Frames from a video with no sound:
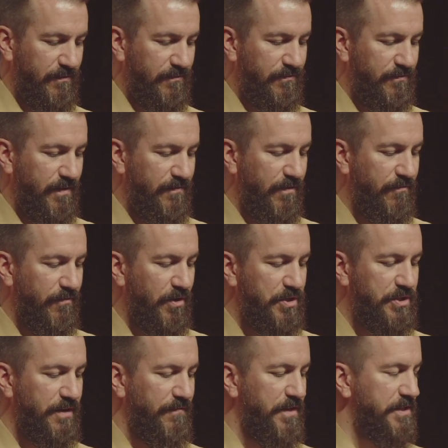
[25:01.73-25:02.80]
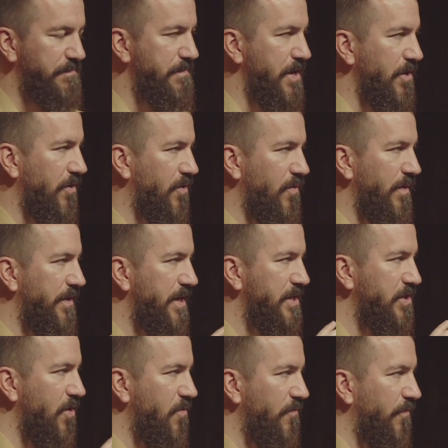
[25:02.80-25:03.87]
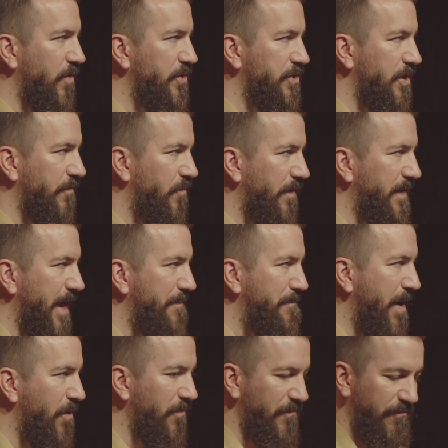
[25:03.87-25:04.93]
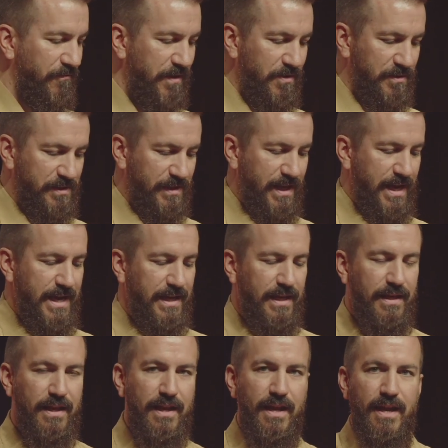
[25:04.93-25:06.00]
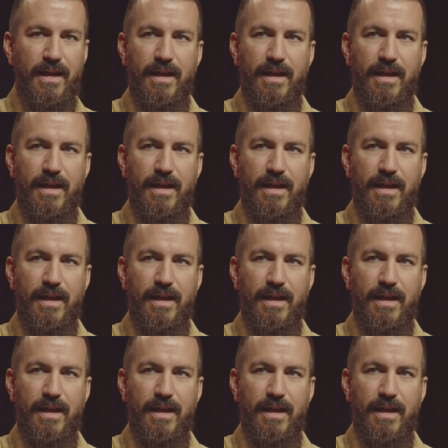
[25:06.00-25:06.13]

of, of a version of this miracle with his own version of what that mountain feels like and,